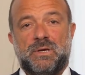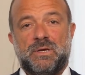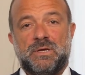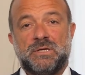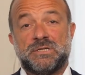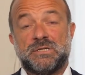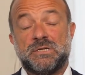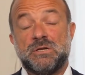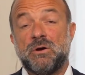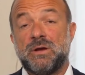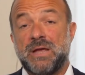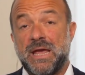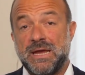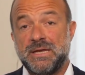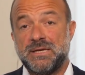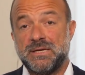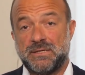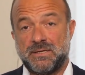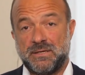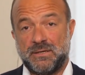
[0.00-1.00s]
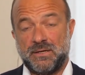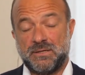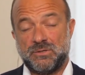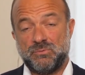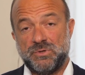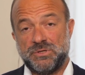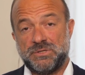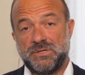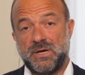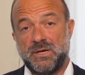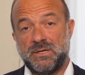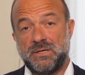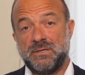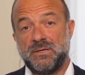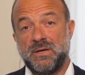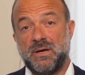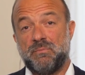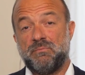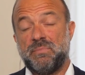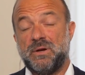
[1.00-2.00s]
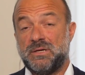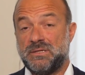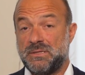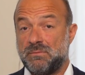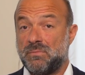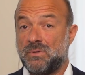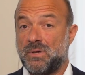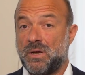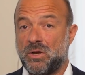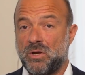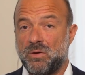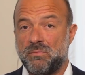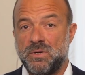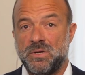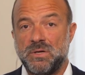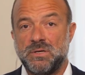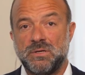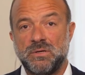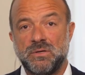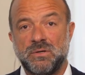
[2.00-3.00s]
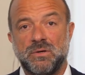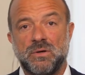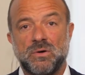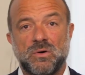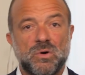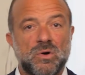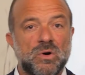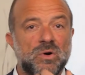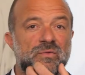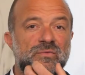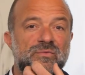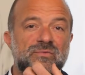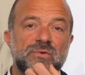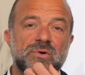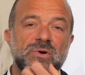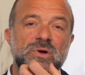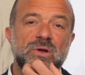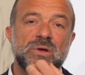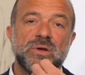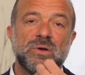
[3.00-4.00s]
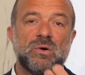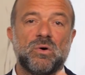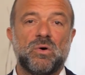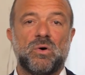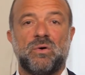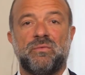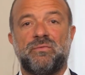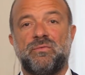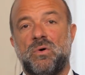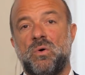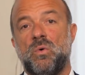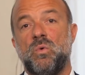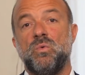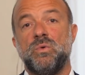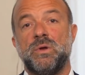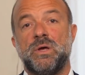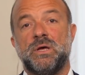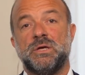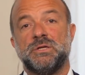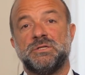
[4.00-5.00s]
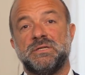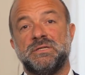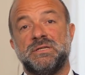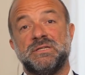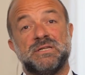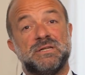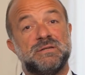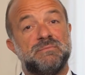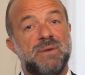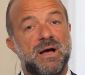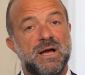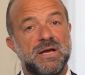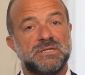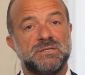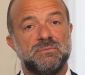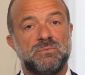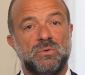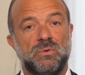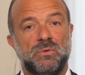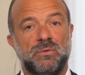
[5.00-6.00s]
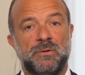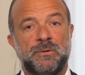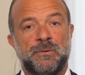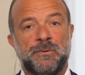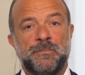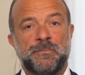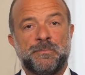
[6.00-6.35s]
is located, as we said, in for example, a community of owners, it is advisable.